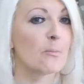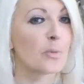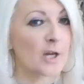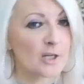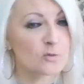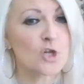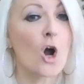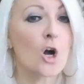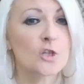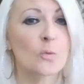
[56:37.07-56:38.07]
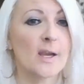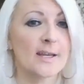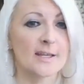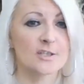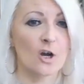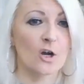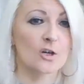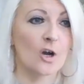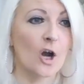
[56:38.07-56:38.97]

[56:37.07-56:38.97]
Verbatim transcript: but I don't talk the way they talk.